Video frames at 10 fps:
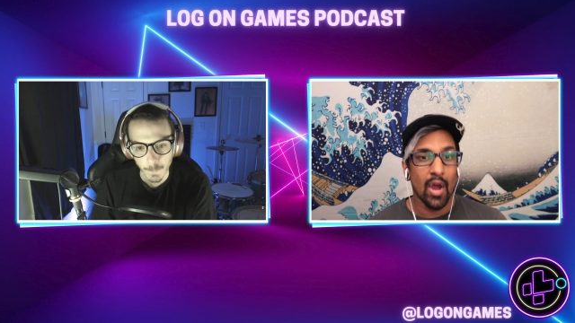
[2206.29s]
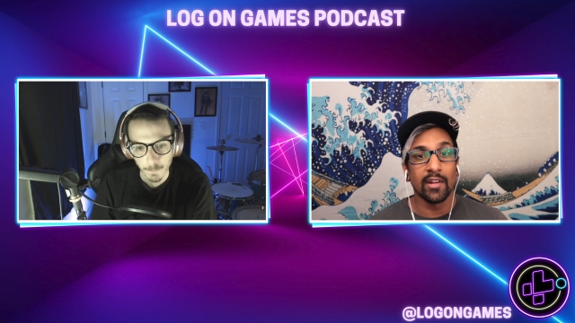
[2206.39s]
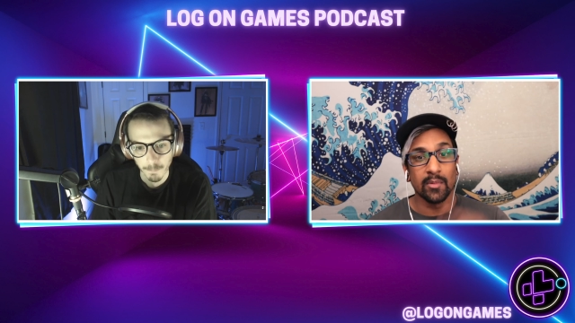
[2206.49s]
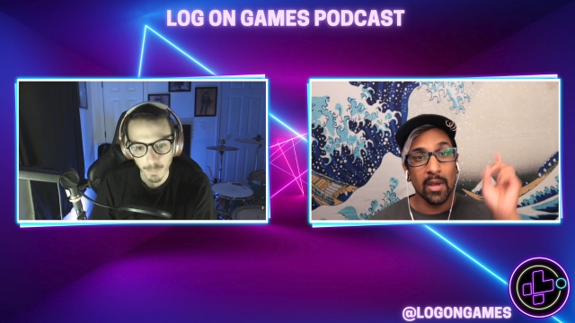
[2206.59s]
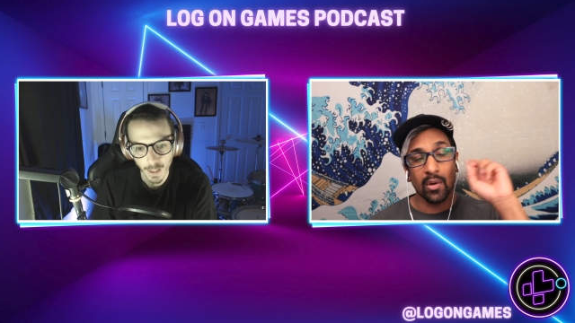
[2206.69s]
Speaker 1: All
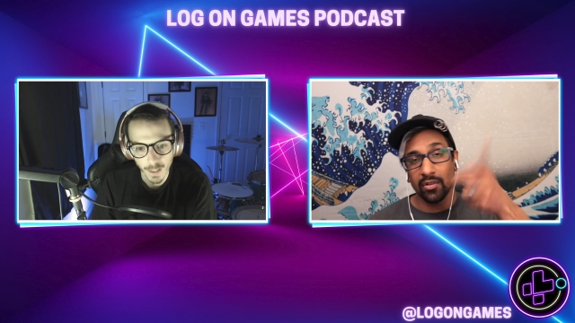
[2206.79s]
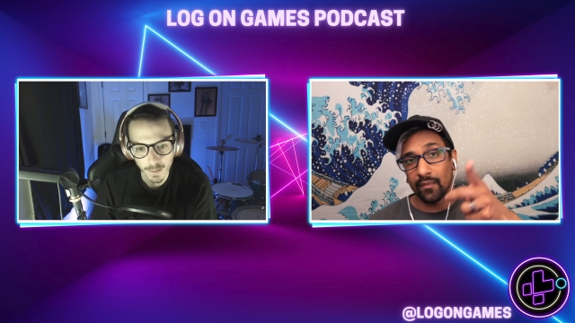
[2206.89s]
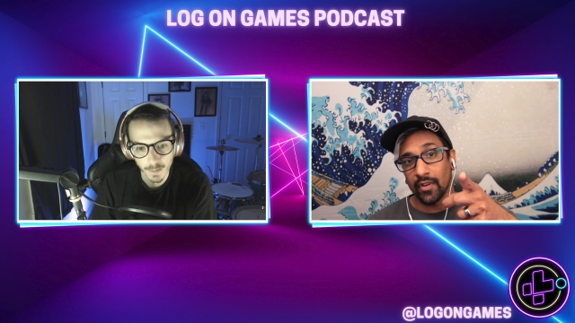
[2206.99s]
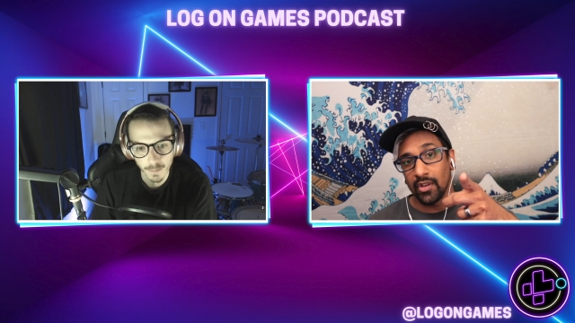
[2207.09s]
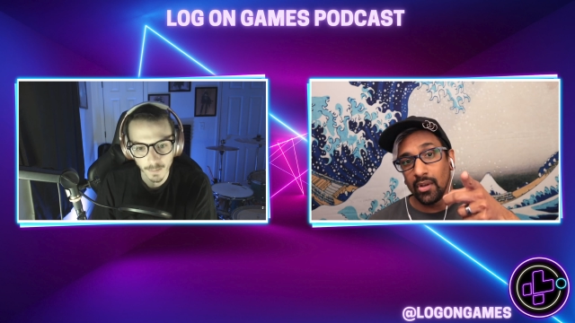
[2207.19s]
right. So but, my
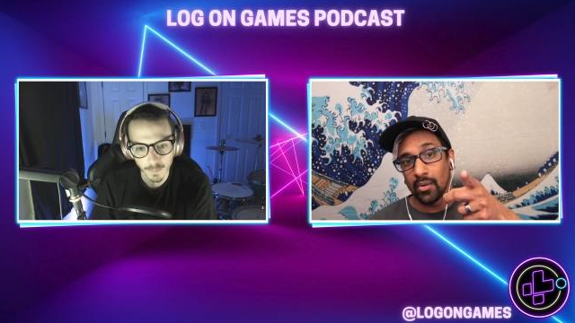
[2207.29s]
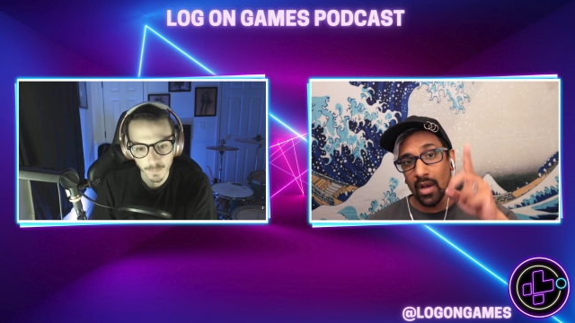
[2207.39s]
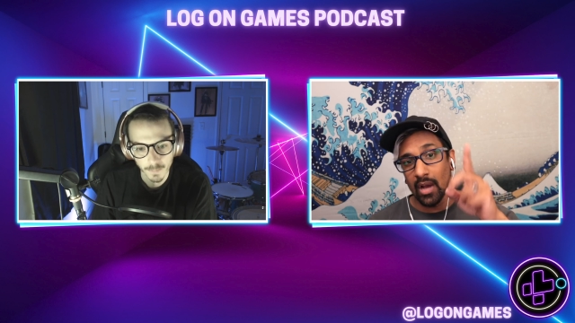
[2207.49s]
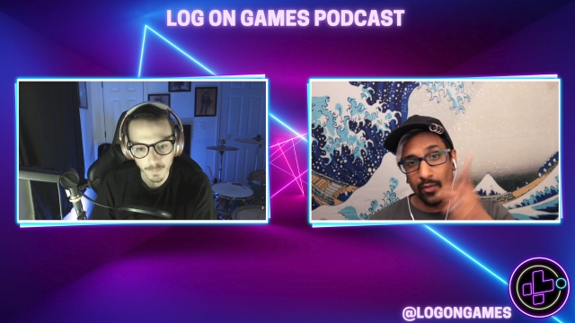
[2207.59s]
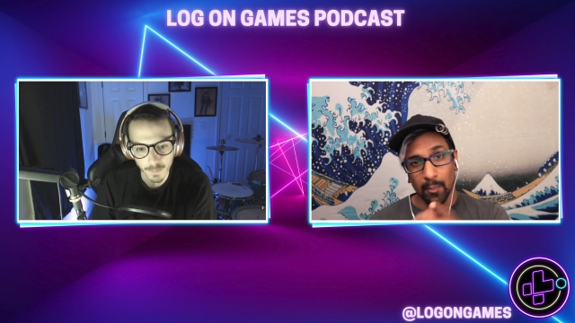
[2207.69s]
question for you:
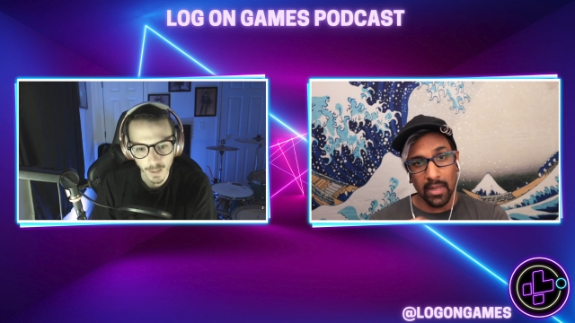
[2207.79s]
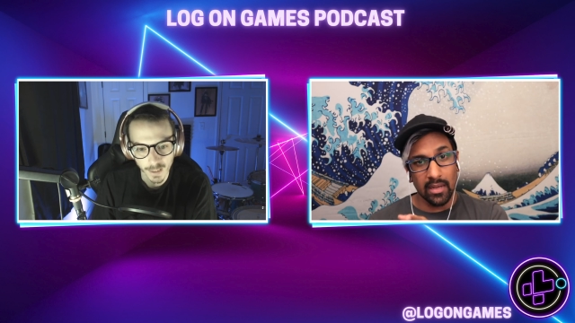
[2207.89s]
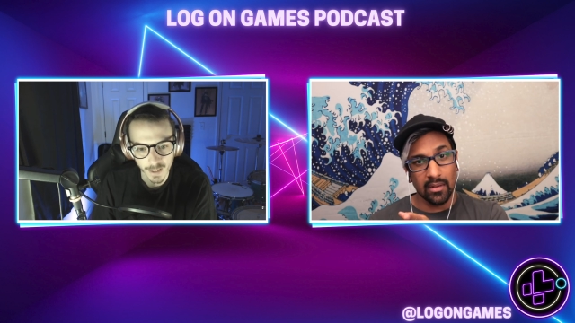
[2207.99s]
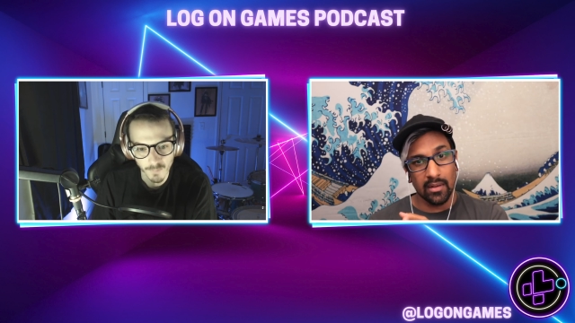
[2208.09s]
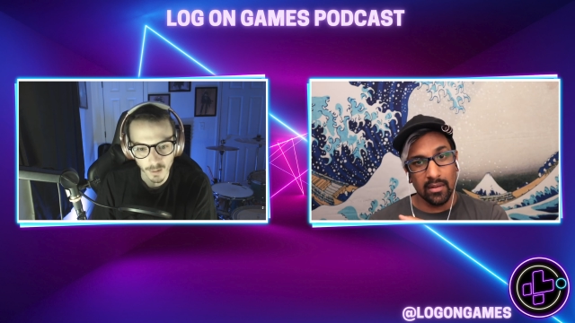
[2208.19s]
Have you
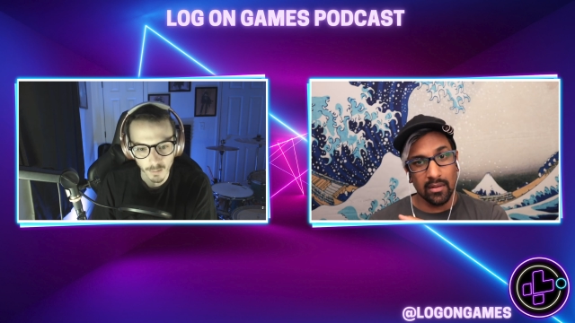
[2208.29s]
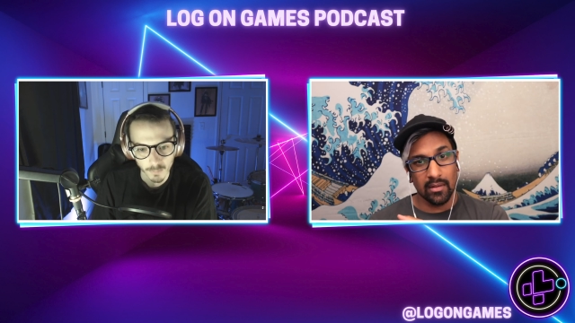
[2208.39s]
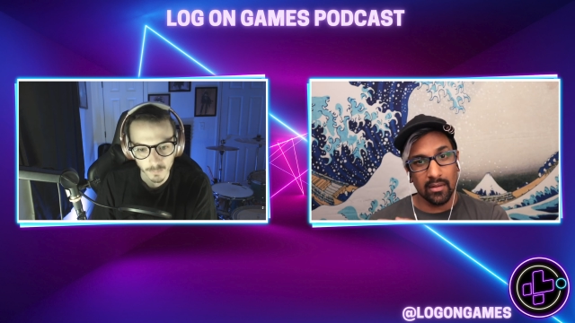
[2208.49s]
played? Yeah, give it.